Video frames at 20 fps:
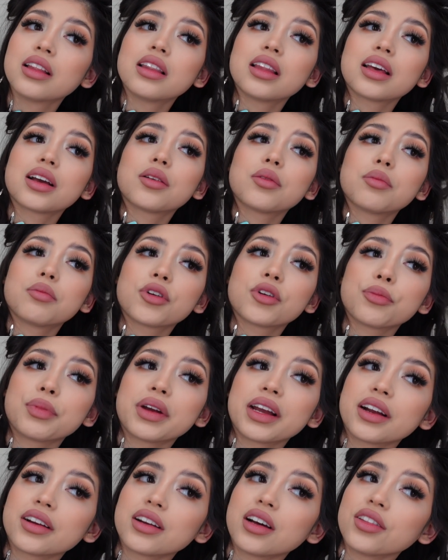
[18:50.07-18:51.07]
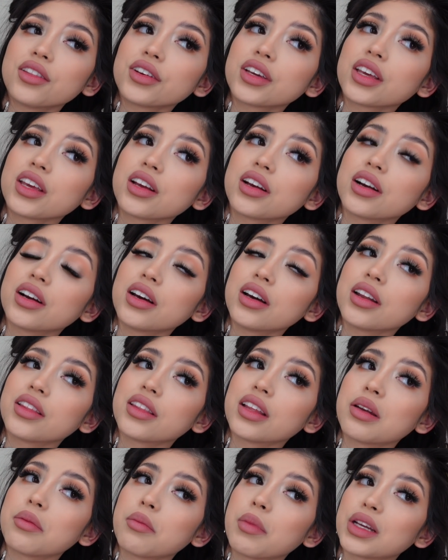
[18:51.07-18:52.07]
like with my hair not looking good
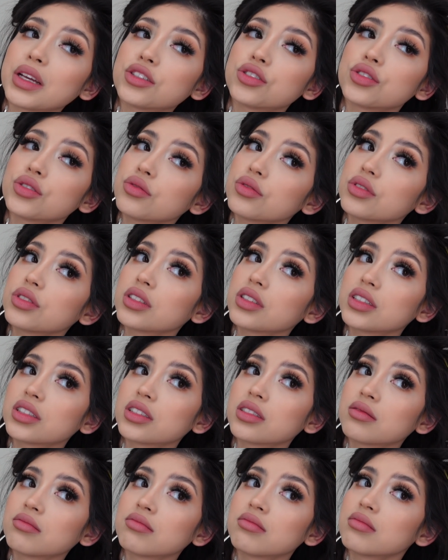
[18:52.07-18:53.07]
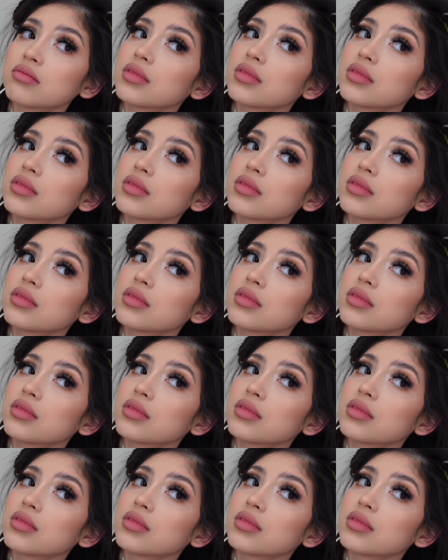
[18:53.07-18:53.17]
and then my shoot is,